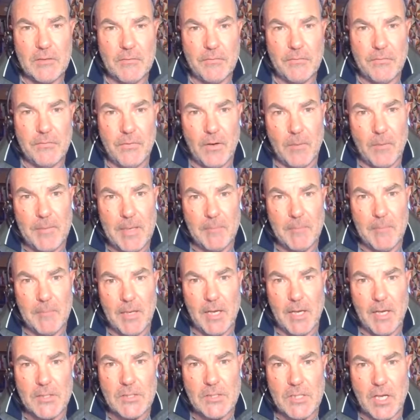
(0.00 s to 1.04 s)
from him
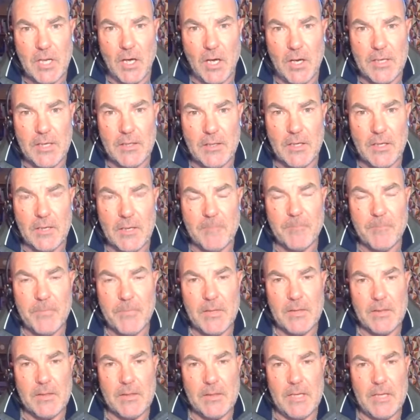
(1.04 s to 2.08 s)
last night that
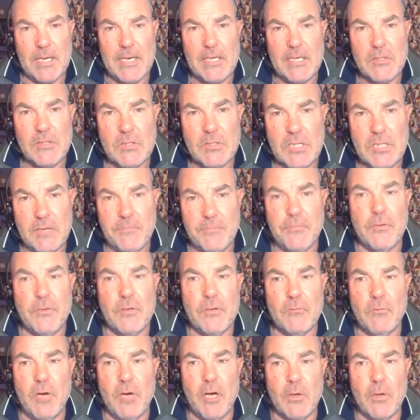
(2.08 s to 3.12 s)
these
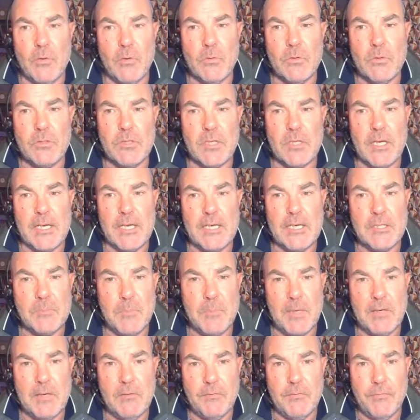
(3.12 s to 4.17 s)
different roads that he's
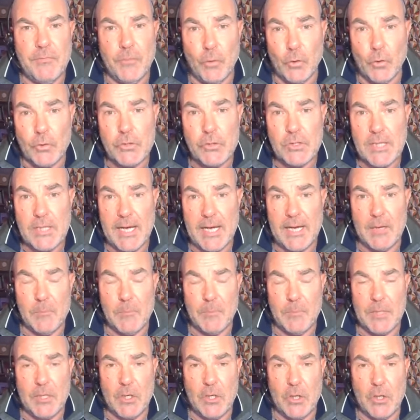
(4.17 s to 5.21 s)
been forced down
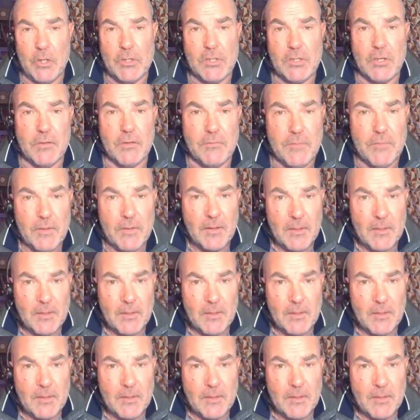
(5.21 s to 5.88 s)
because of